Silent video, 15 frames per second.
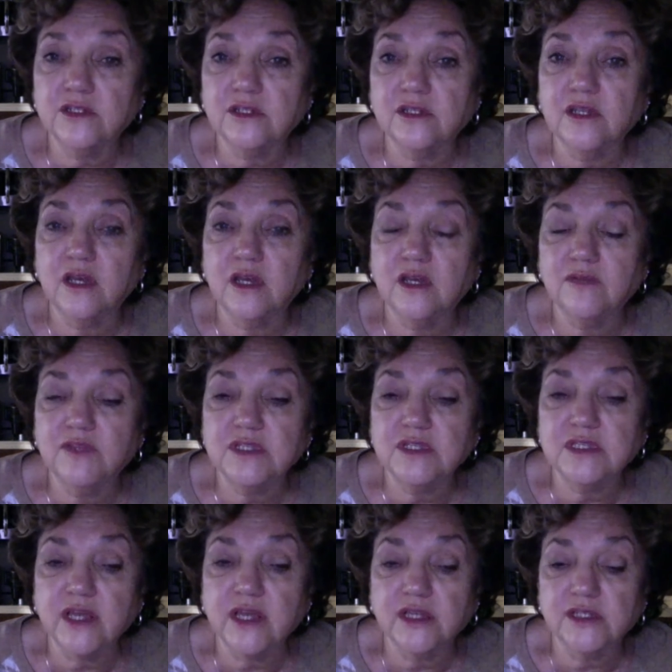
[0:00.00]
The
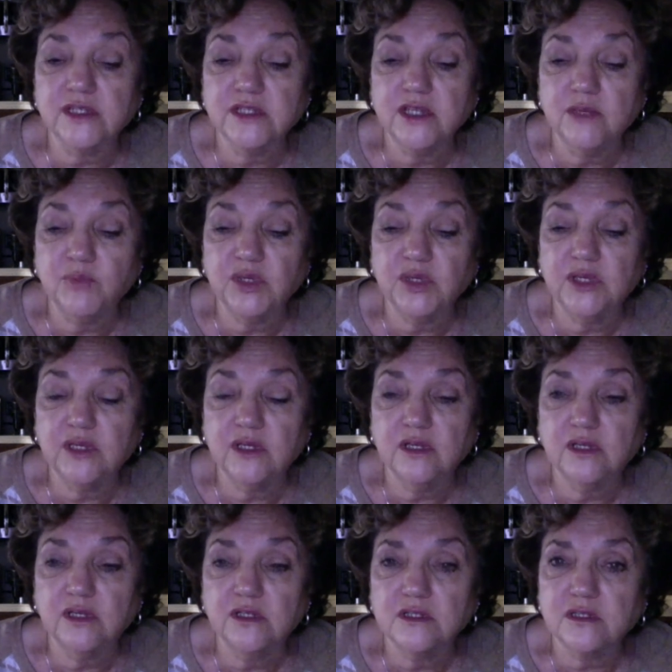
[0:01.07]
second tip
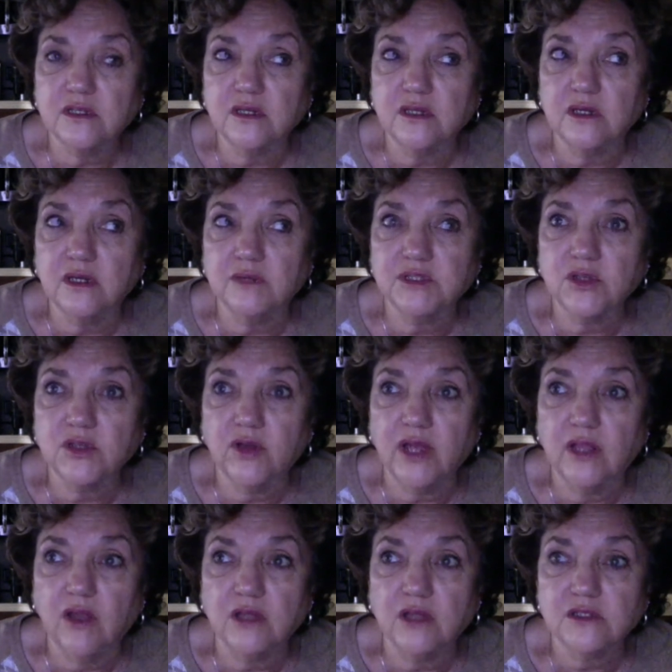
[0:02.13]
is, I'm sorry, I
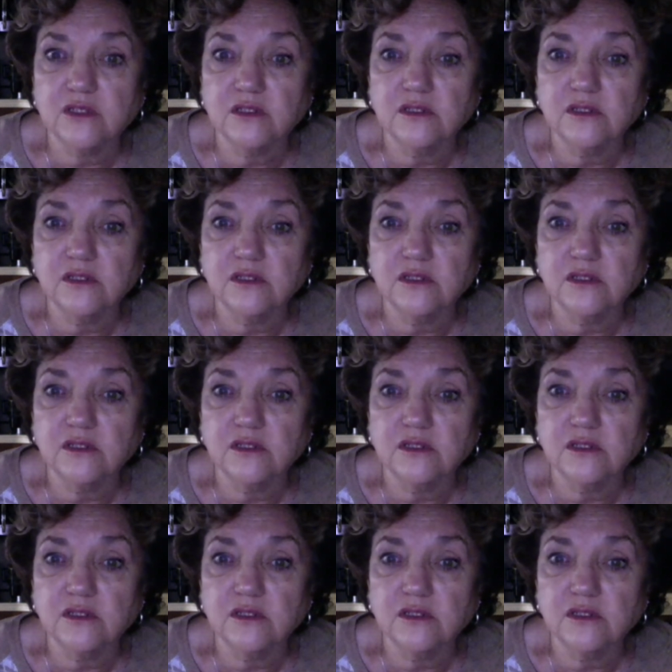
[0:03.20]
lost it.